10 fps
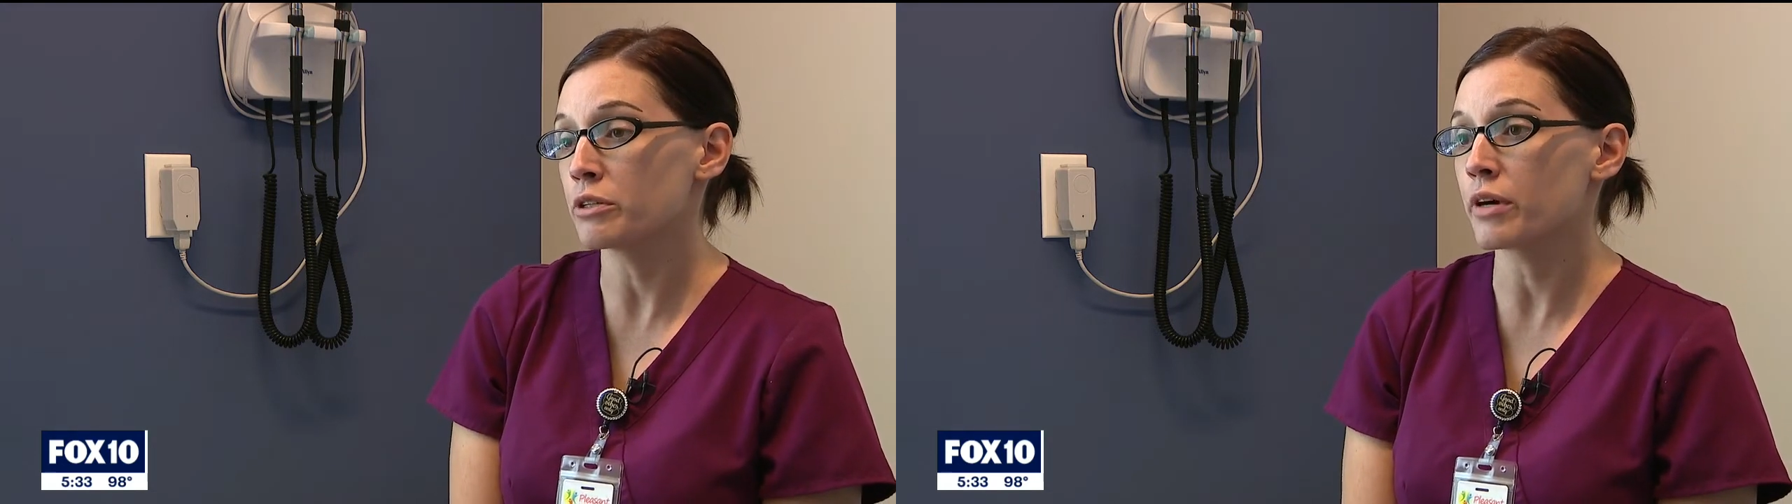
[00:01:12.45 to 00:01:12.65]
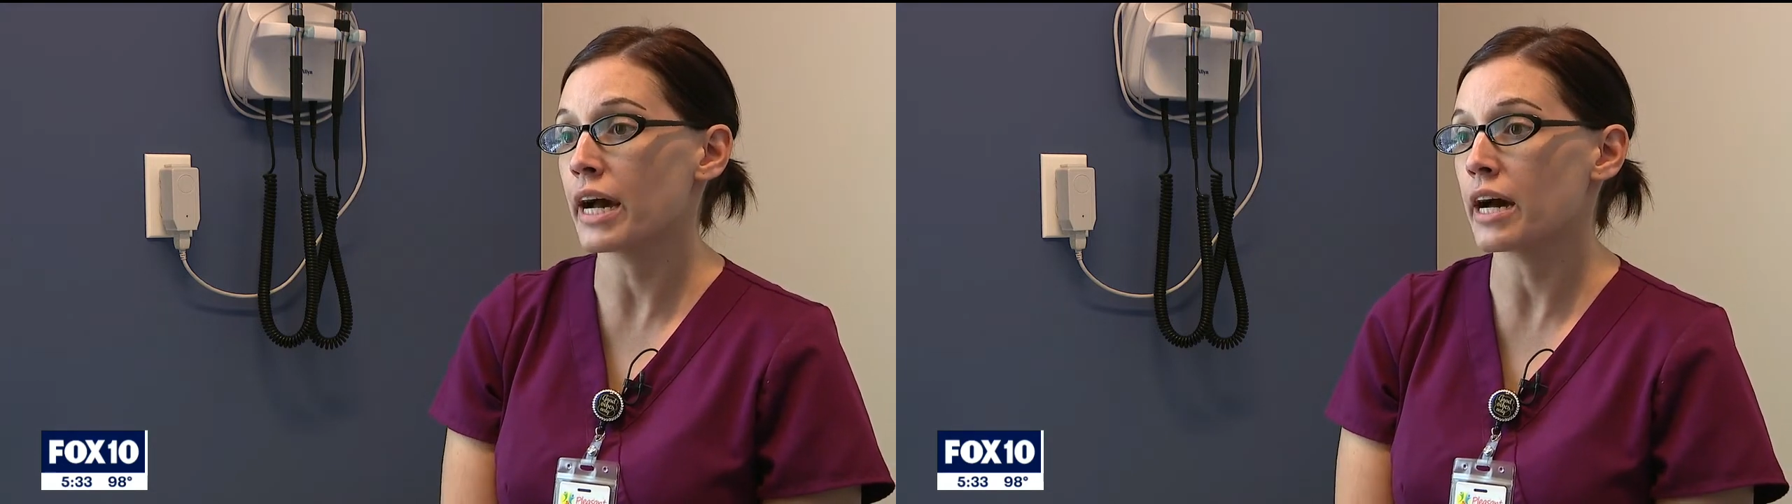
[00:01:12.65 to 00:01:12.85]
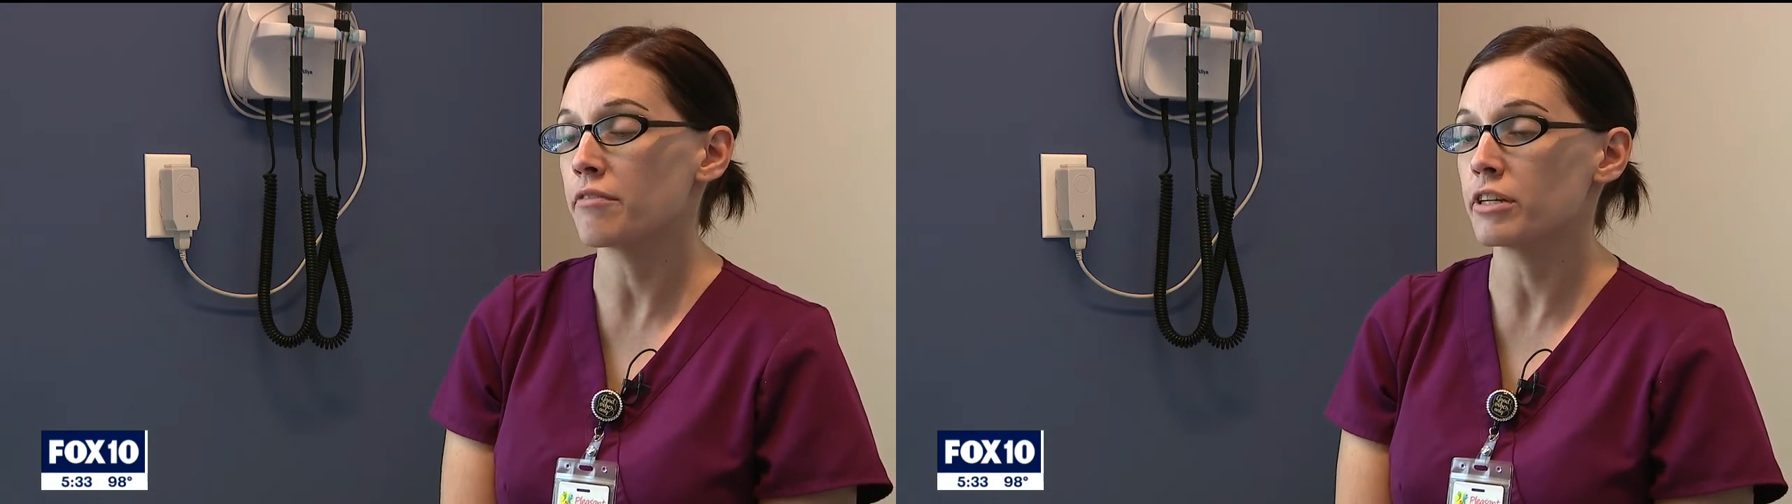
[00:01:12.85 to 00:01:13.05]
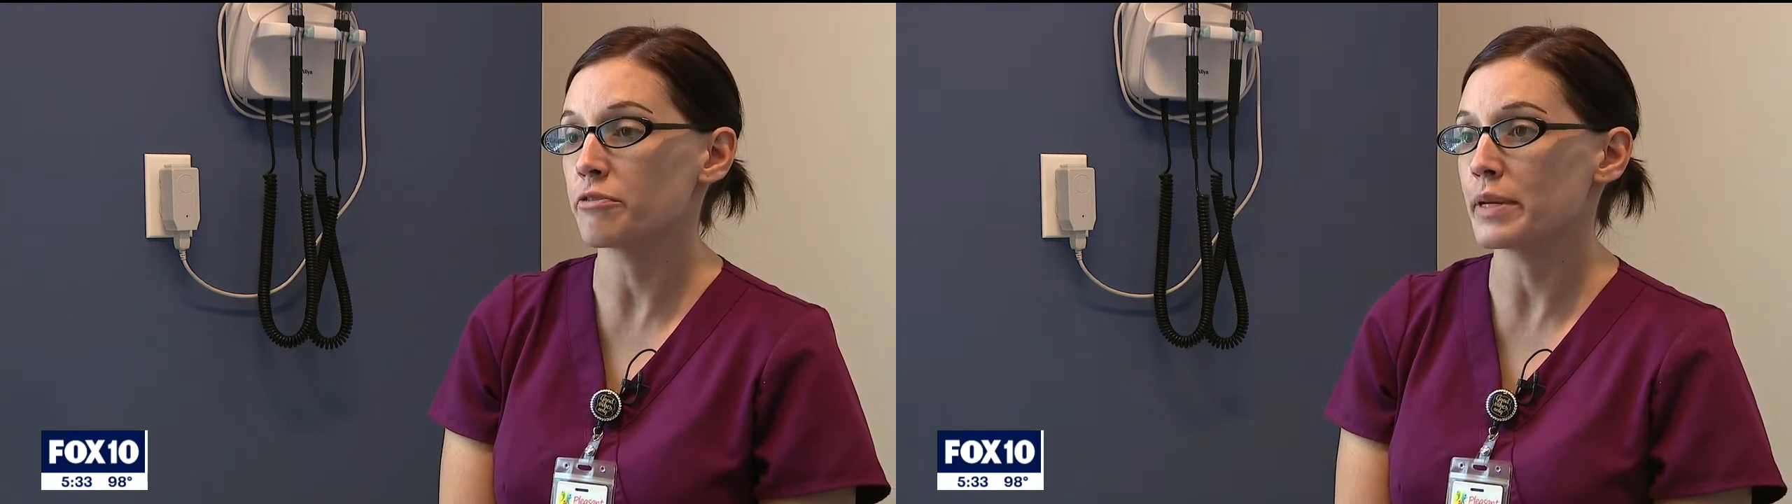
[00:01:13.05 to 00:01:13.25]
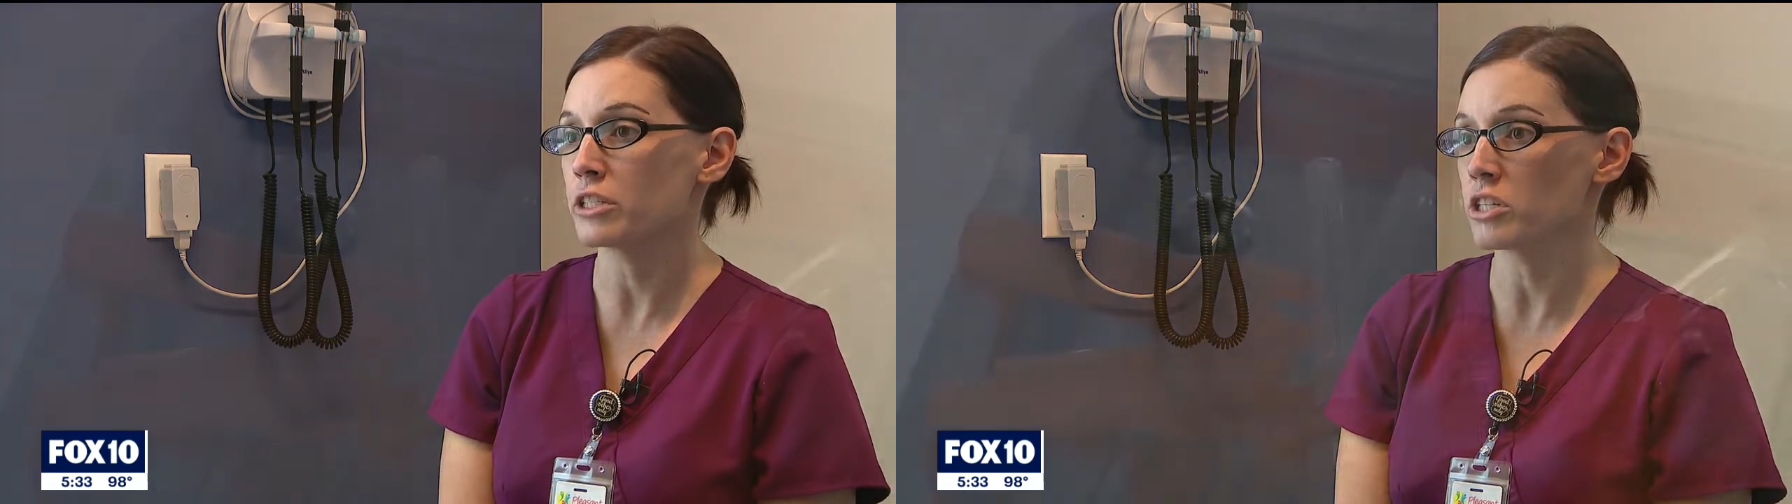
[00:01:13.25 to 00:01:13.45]
don't have
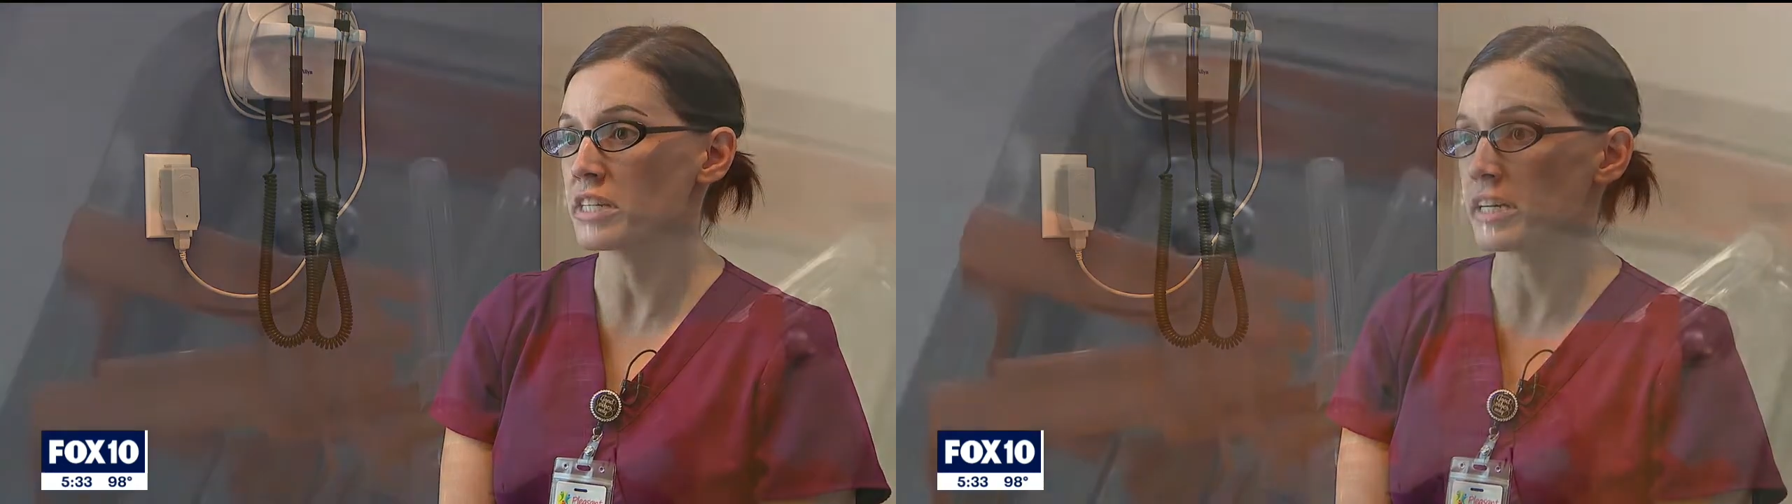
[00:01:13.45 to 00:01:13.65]
enough patients to